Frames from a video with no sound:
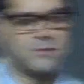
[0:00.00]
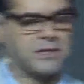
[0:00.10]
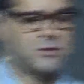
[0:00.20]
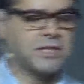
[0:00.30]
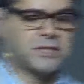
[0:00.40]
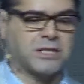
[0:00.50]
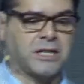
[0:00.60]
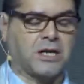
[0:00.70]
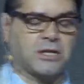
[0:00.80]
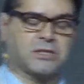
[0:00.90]
And traditionally,
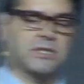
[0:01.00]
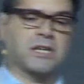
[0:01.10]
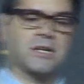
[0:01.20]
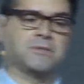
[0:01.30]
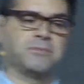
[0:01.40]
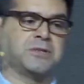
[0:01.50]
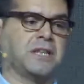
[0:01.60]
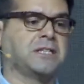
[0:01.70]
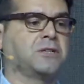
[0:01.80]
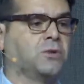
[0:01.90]
Arçelik had
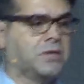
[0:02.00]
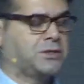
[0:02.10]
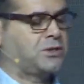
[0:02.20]
presented all its